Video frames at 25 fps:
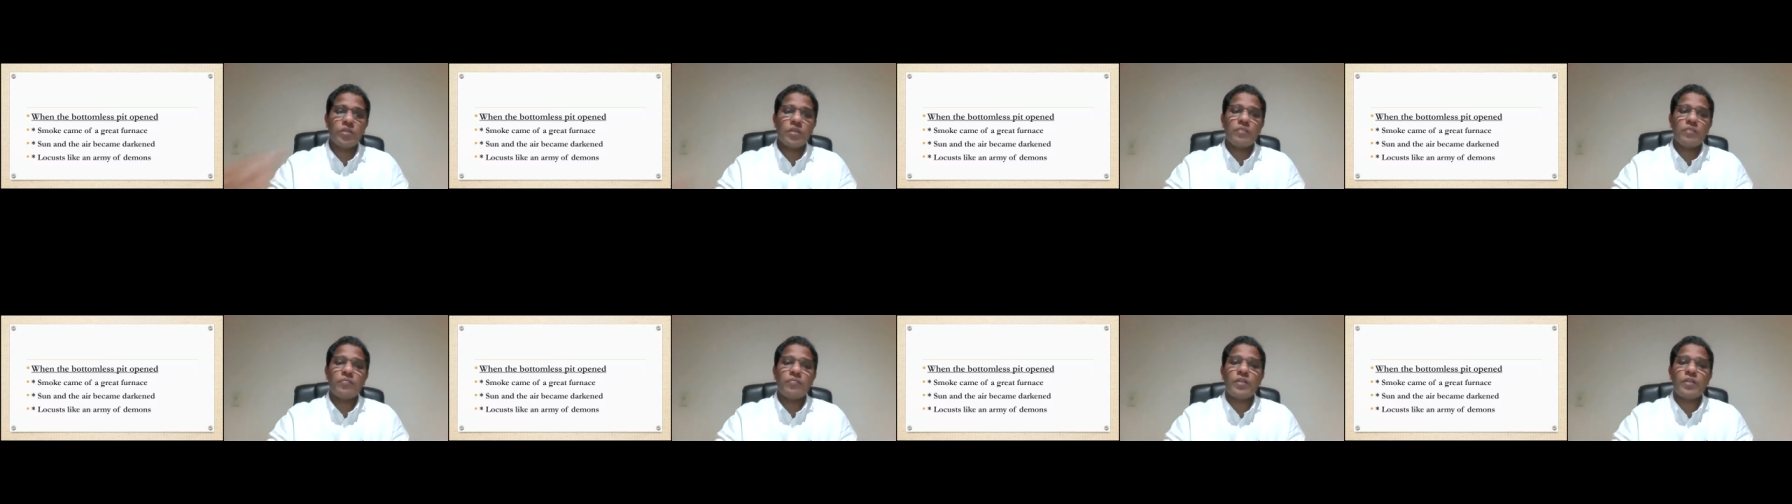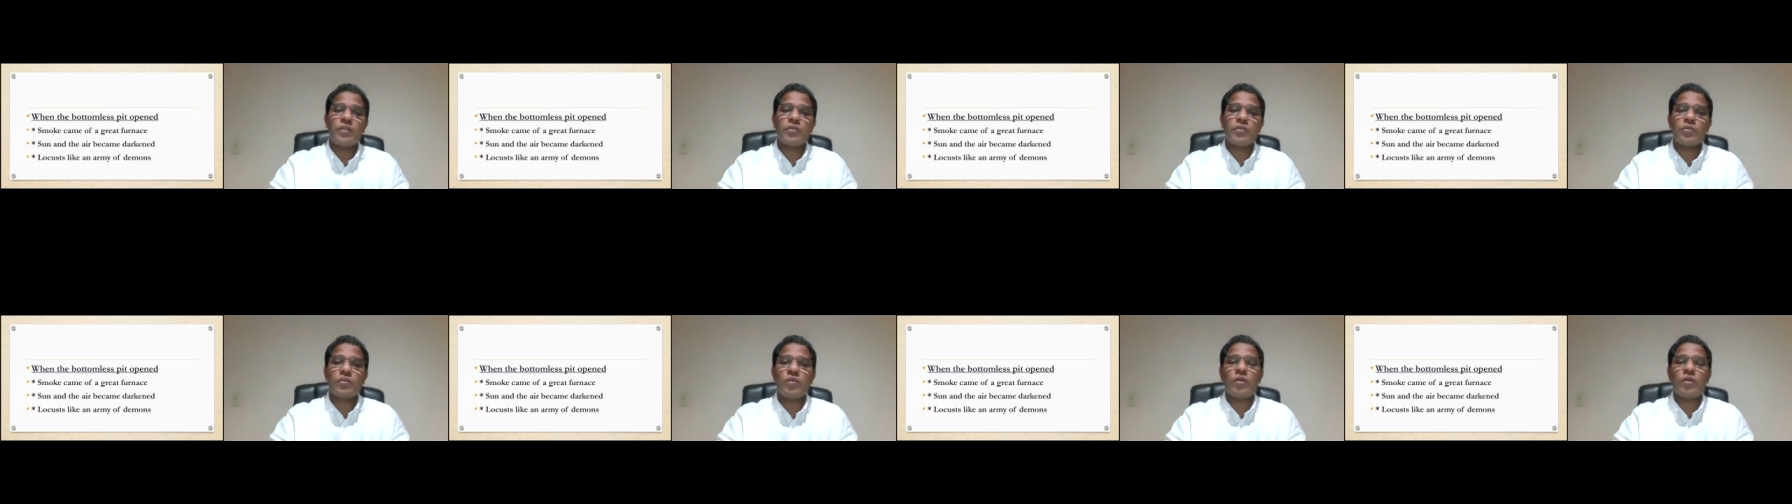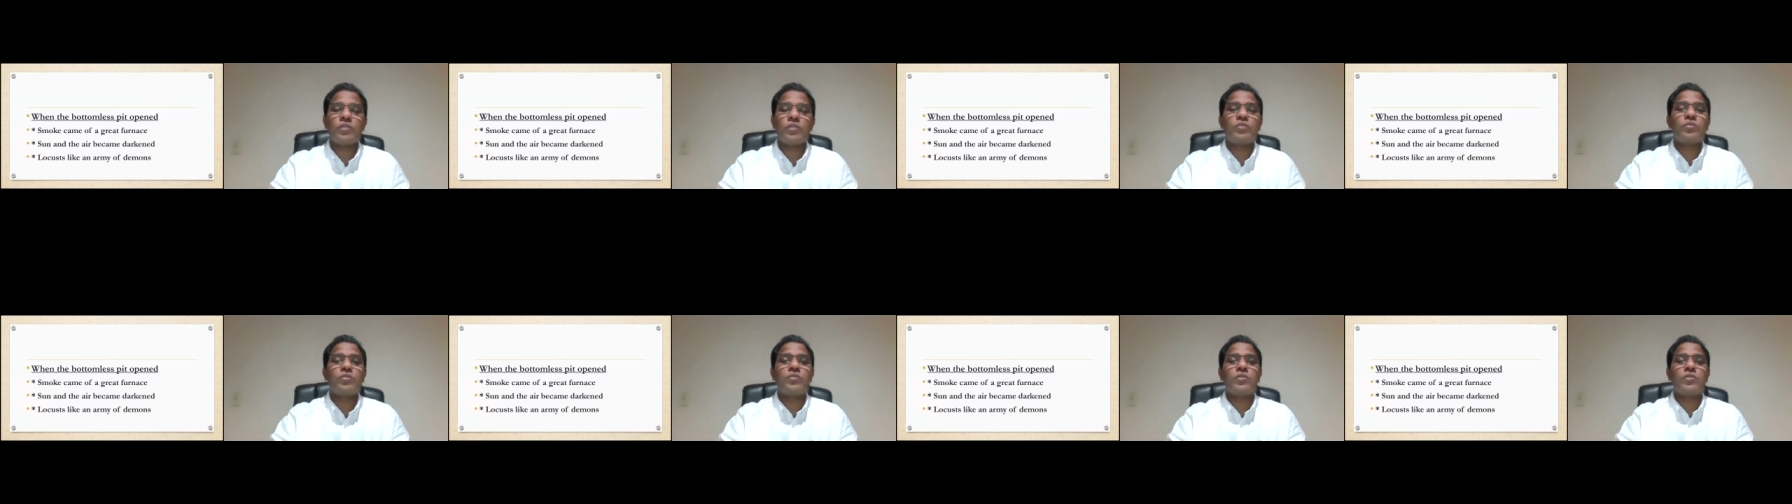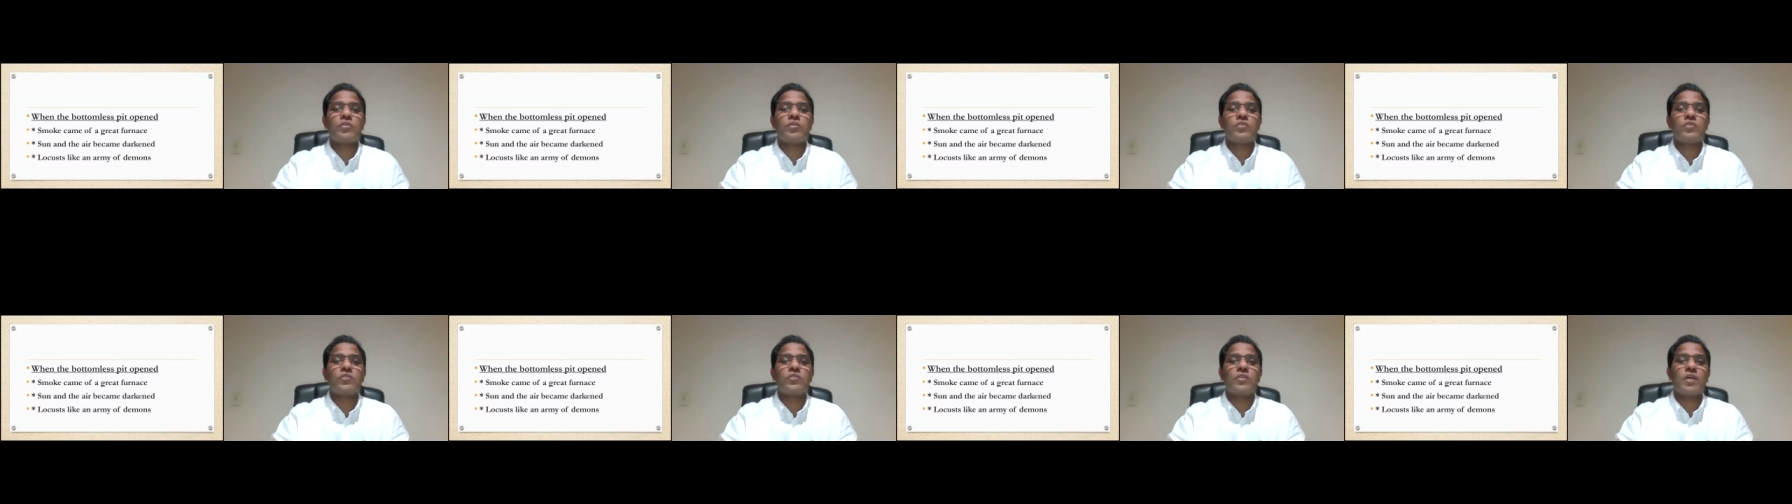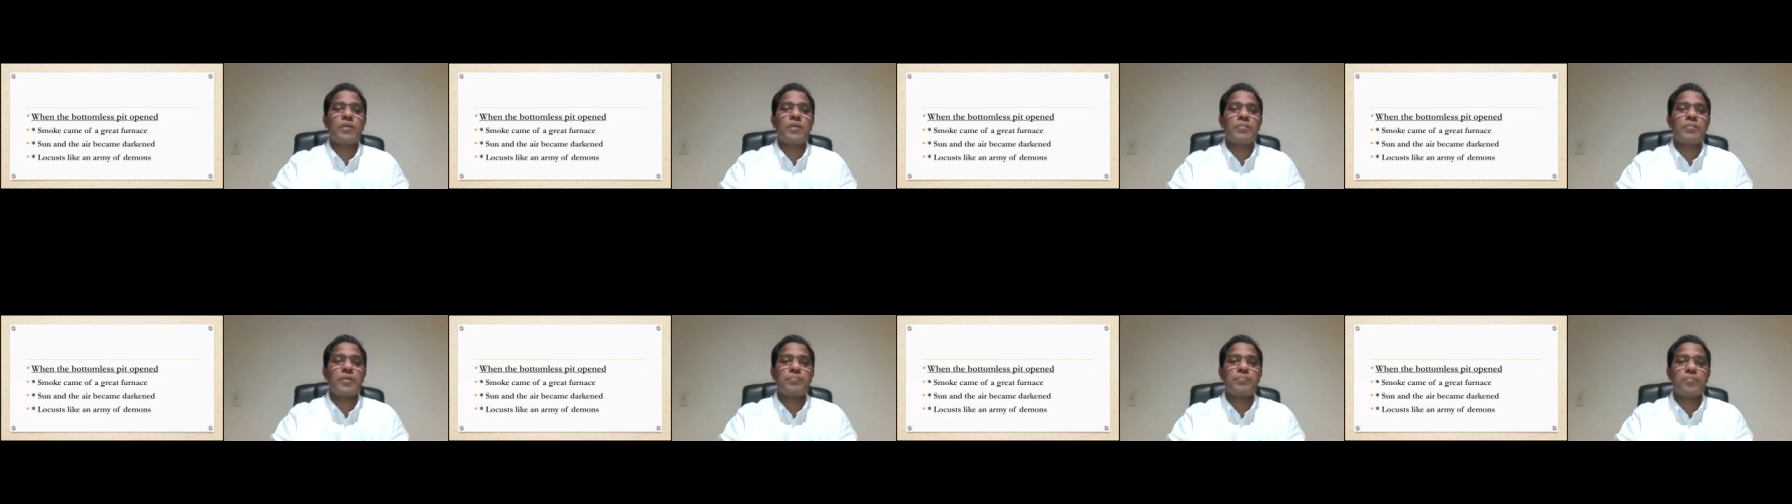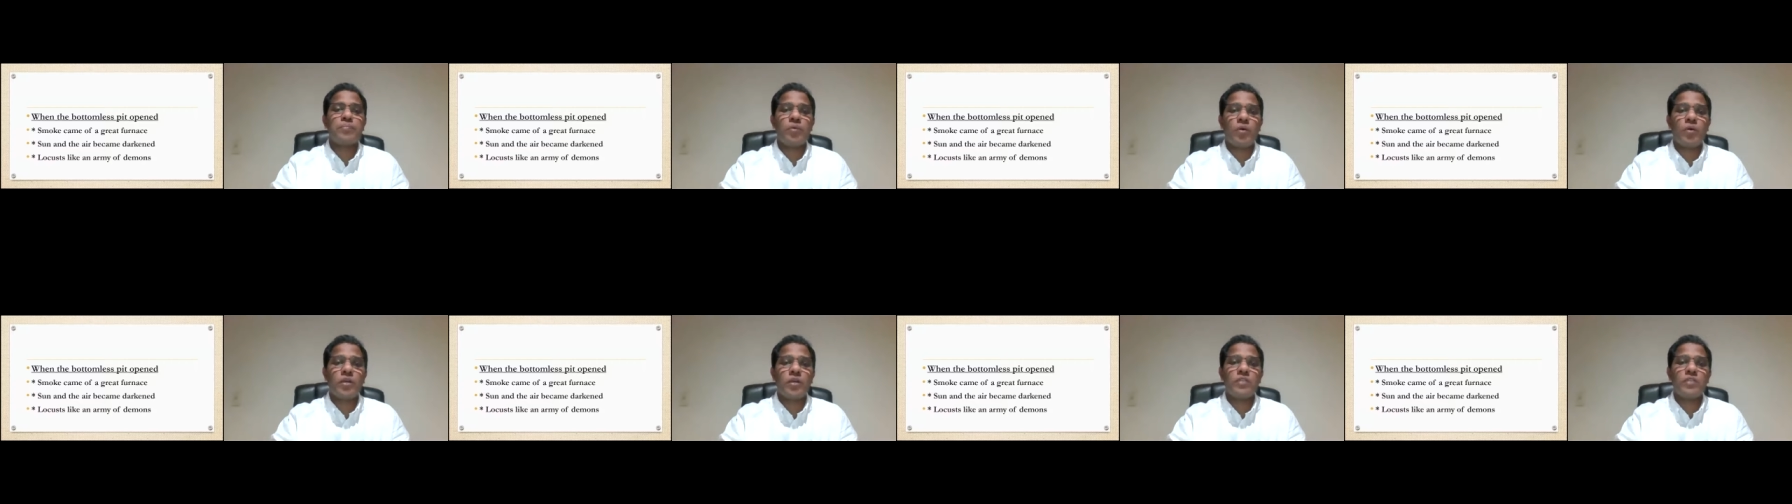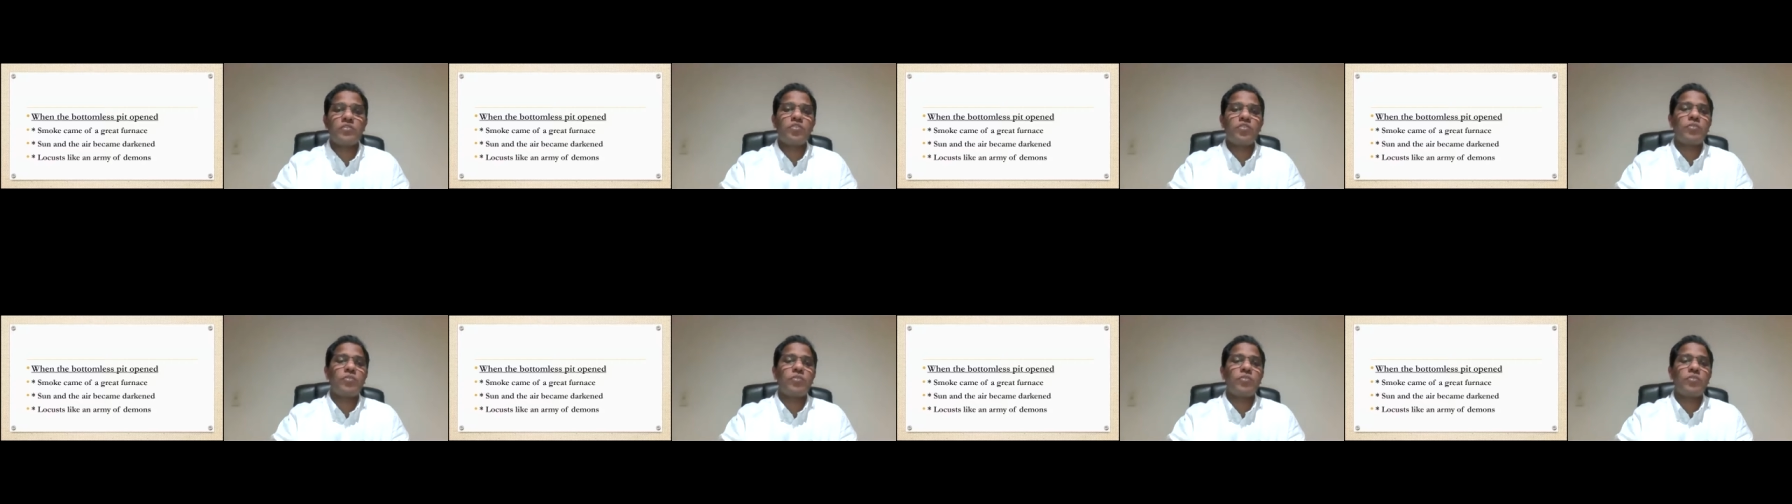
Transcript: when you go to those uh, I mean, points,